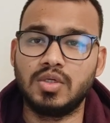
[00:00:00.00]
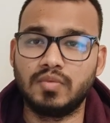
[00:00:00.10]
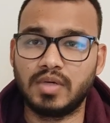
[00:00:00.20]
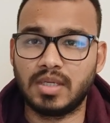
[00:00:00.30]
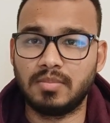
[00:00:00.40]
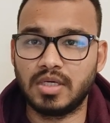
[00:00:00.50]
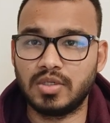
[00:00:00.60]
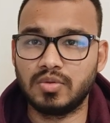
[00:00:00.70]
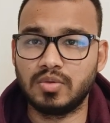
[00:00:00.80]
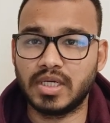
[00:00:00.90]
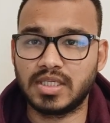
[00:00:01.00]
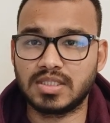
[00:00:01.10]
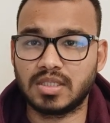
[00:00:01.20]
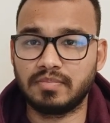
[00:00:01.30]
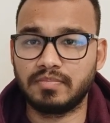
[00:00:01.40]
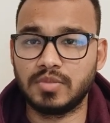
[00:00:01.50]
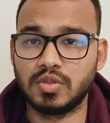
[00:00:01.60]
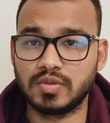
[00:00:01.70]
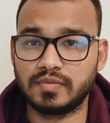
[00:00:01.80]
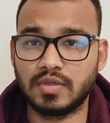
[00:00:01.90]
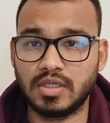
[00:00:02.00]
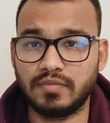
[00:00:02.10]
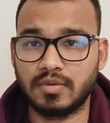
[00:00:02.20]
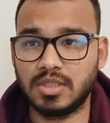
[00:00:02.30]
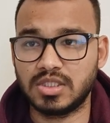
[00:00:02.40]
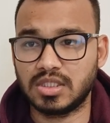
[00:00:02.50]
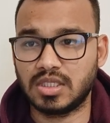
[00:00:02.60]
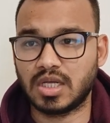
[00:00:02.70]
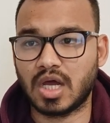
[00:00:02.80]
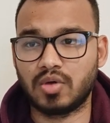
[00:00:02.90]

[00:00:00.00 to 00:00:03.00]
you were able to get some useful information and